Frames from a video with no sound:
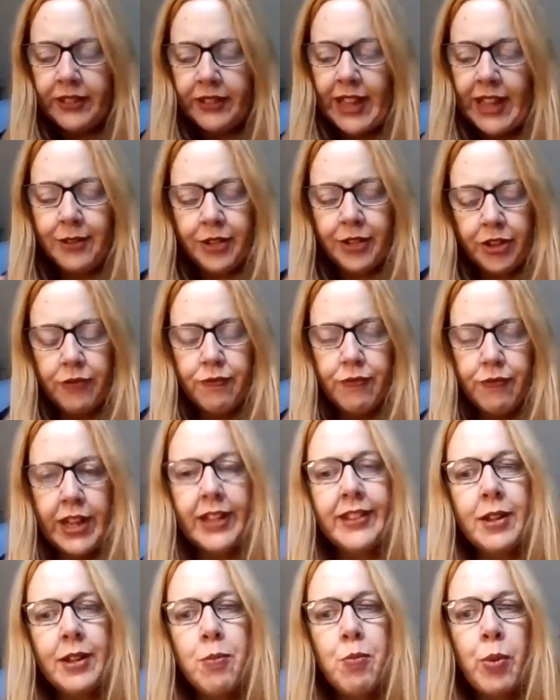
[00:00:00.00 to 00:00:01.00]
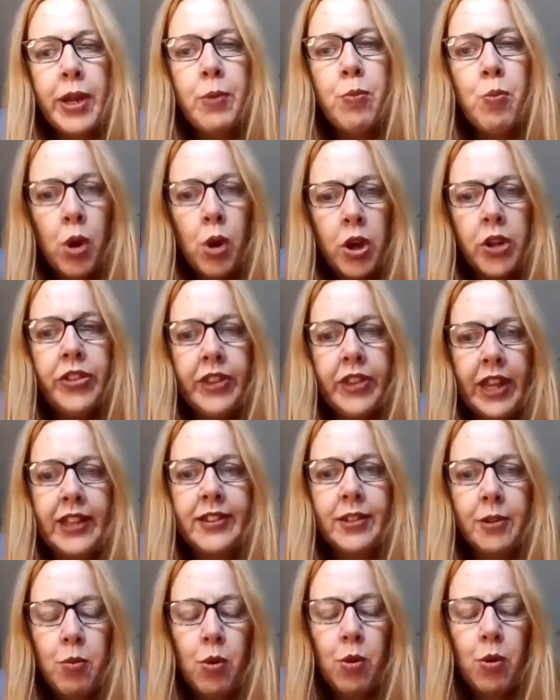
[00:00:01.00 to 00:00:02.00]
down to the reason we won
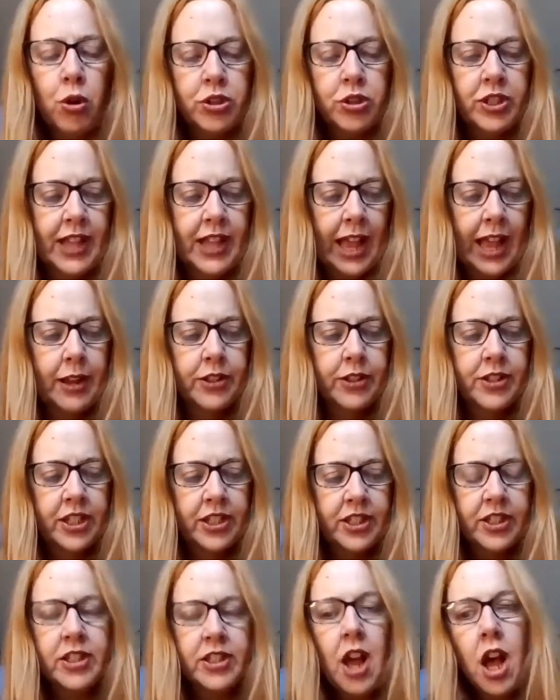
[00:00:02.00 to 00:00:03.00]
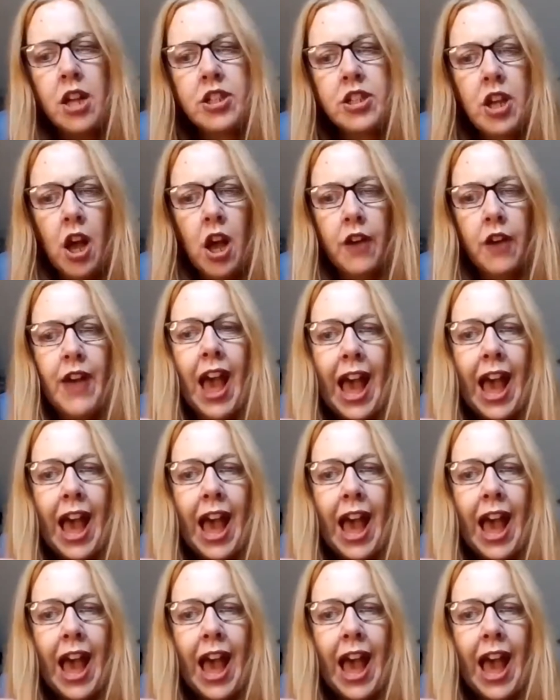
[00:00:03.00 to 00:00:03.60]
this award, is like, to start off,